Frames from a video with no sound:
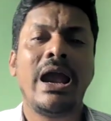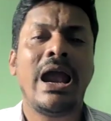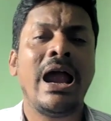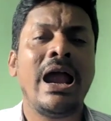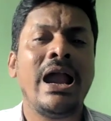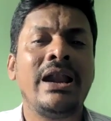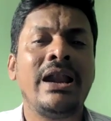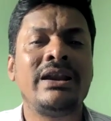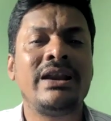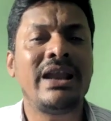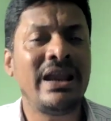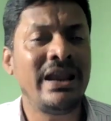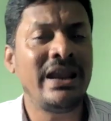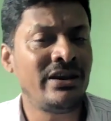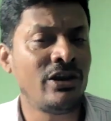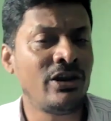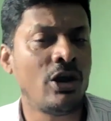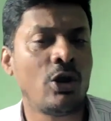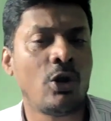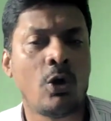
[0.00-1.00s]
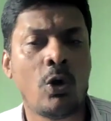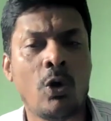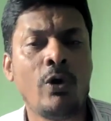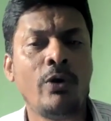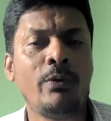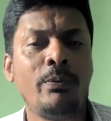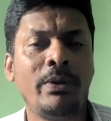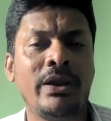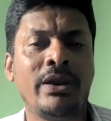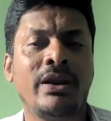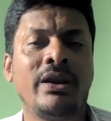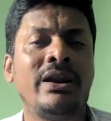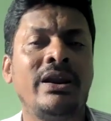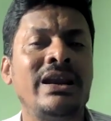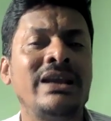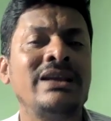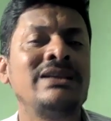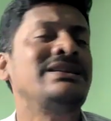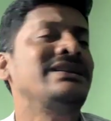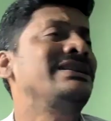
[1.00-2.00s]
and in your own mirror
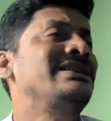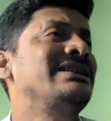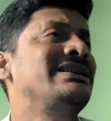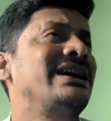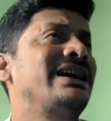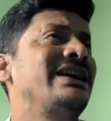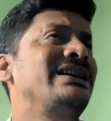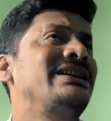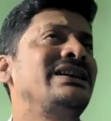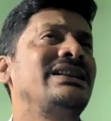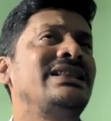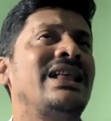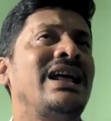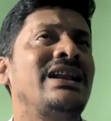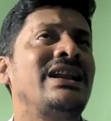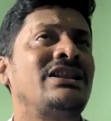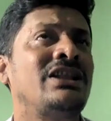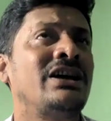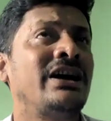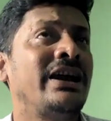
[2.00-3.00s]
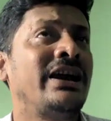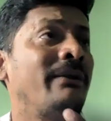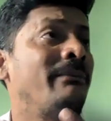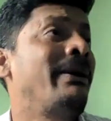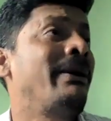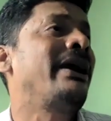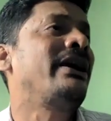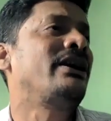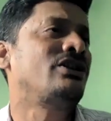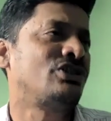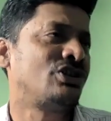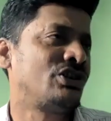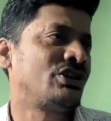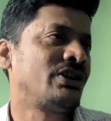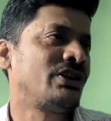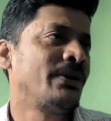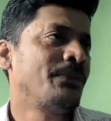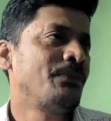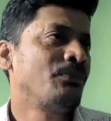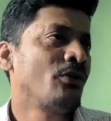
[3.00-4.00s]
is indicating that the
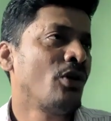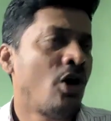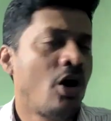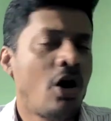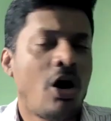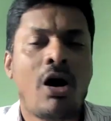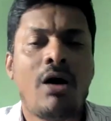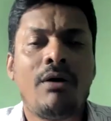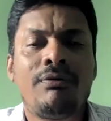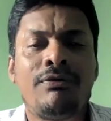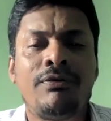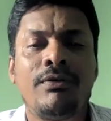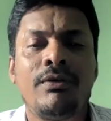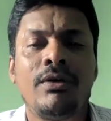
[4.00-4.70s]
image of